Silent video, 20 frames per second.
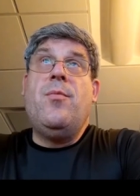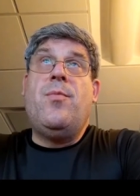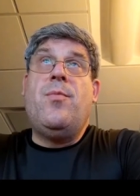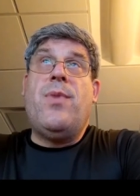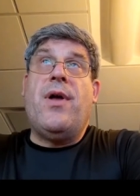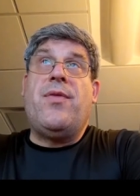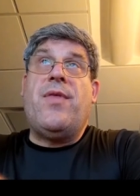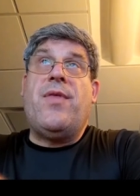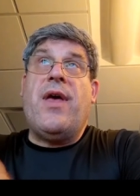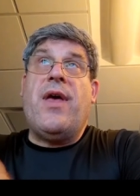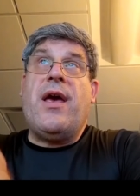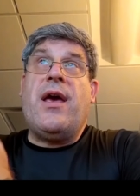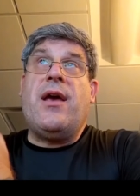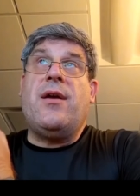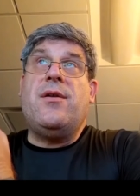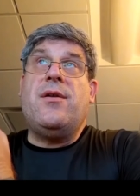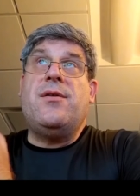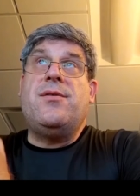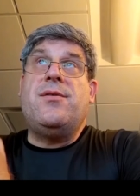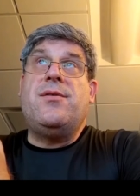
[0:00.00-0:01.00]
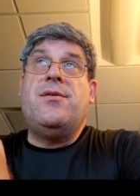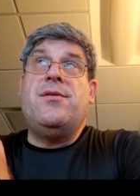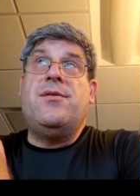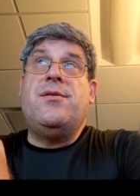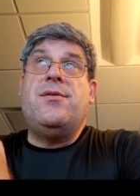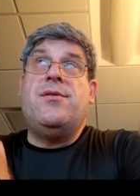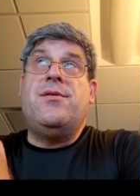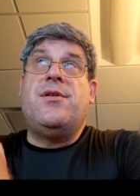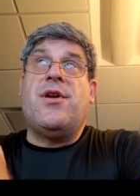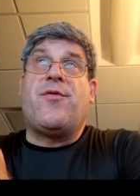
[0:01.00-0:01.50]
but they
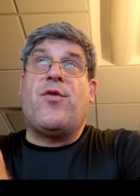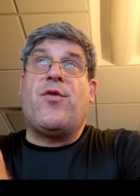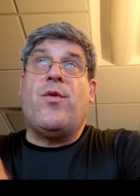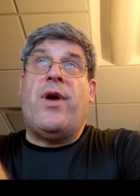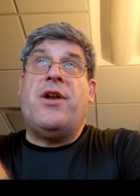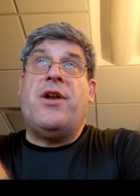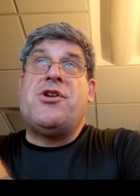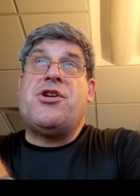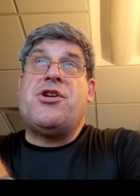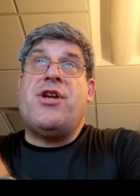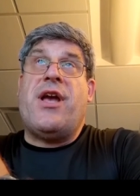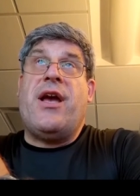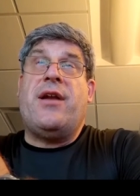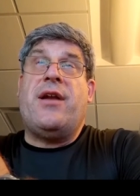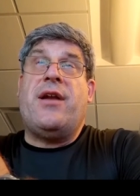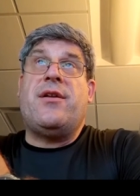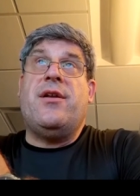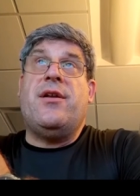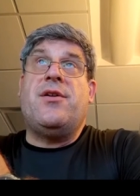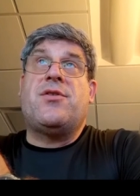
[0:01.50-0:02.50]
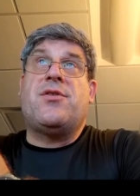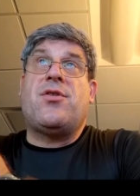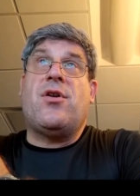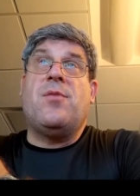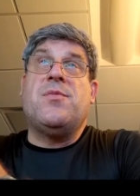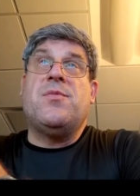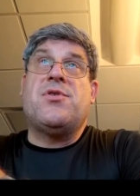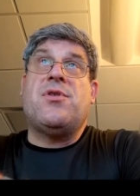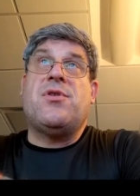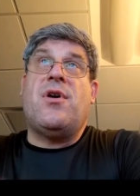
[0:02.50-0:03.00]
differentiate in
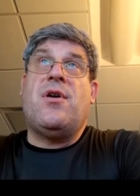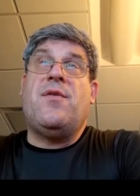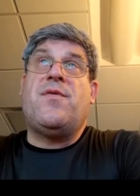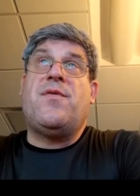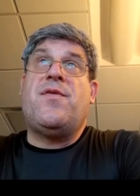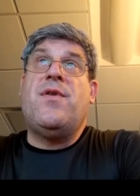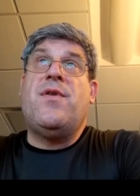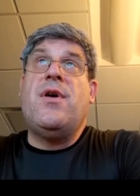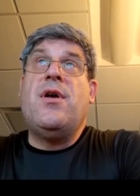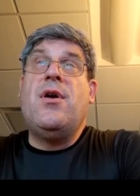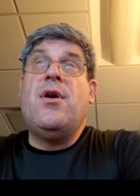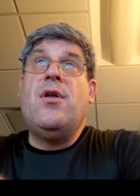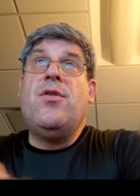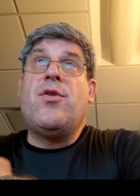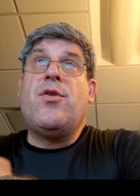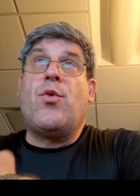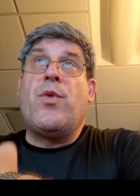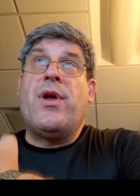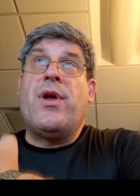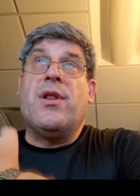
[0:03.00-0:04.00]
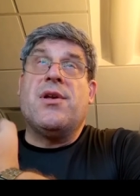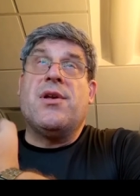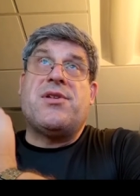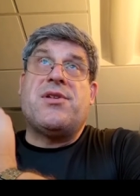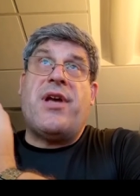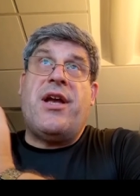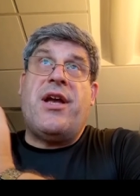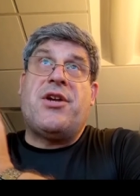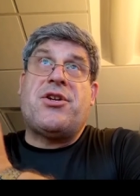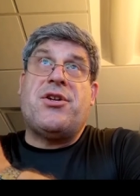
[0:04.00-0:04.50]
terms of the
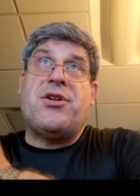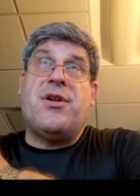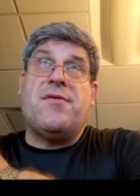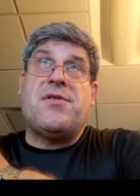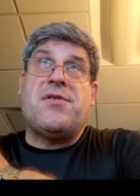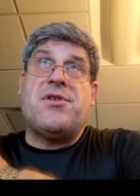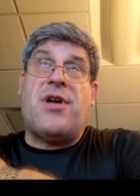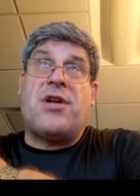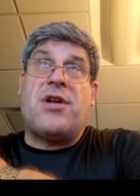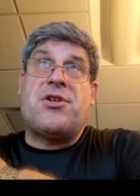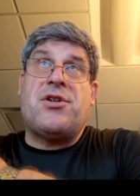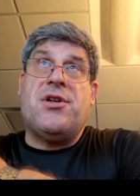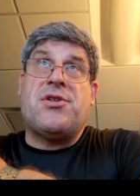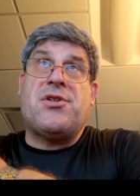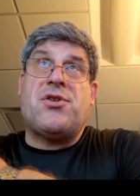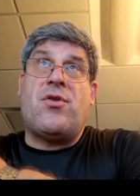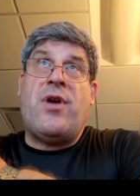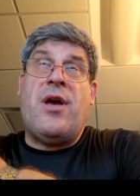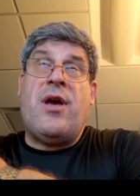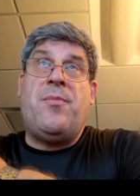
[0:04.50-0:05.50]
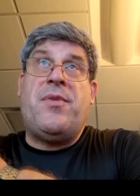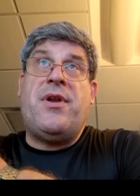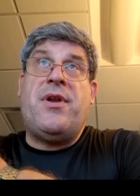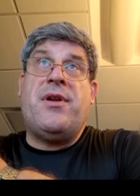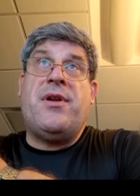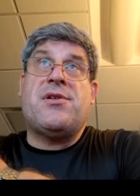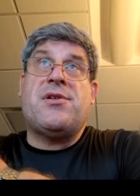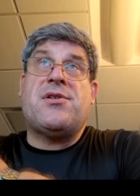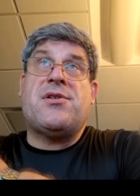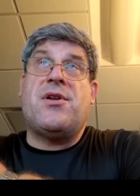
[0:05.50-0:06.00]
realization of suchness or
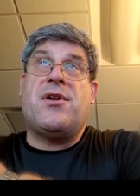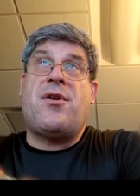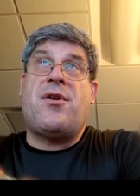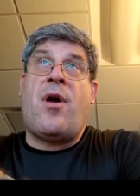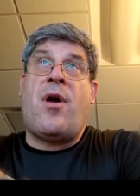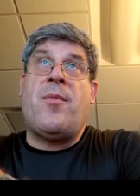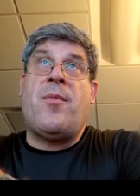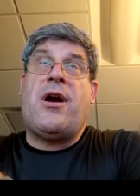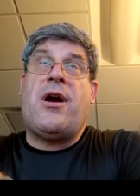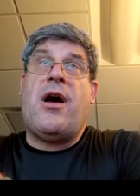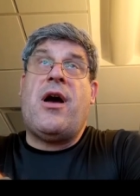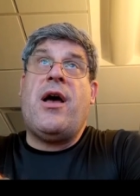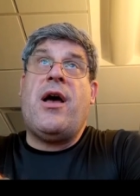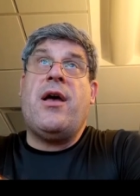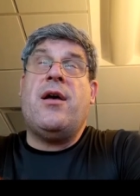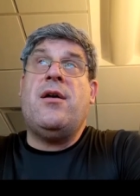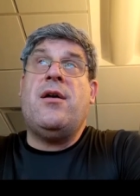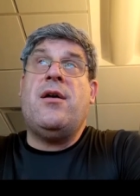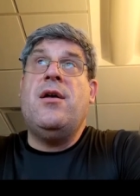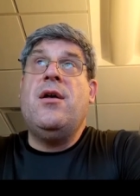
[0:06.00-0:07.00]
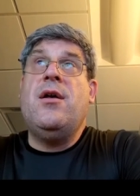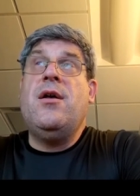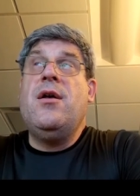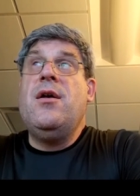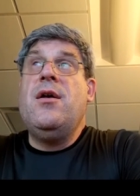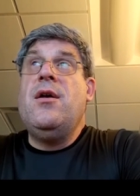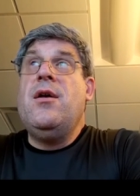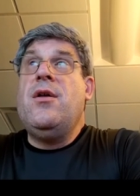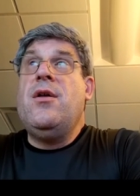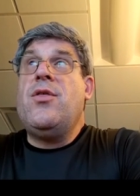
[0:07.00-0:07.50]
emptiness, the Dharmakaya,
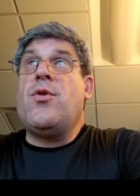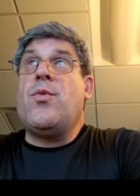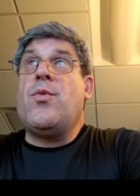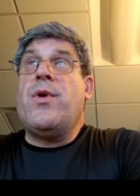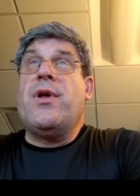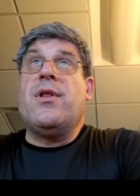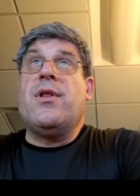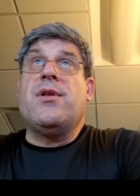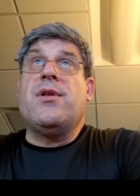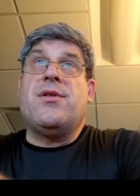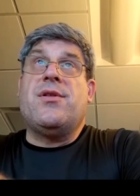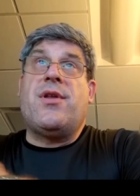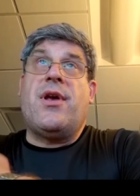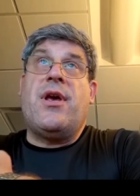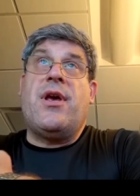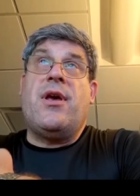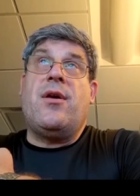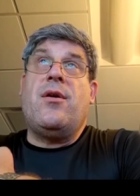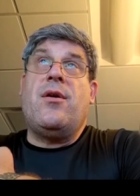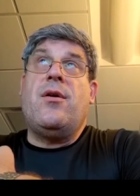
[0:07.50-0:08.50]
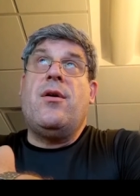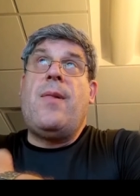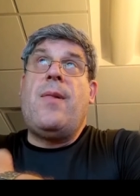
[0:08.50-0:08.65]
the real the